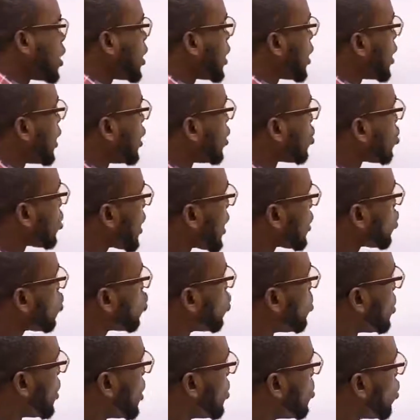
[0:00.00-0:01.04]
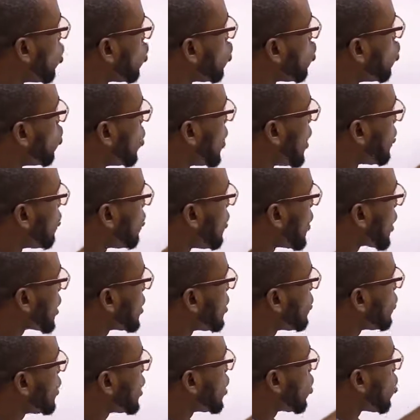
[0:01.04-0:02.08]
in order to be able to
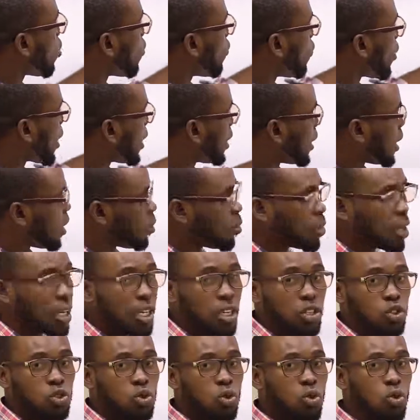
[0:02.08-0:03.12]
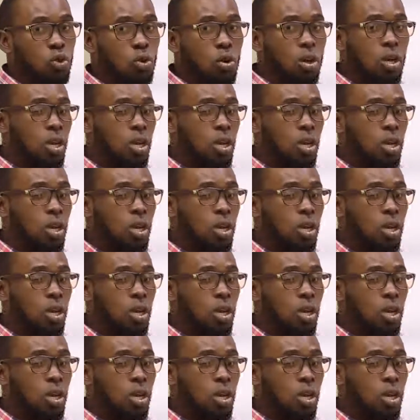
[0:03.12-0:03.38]
effectively convert them into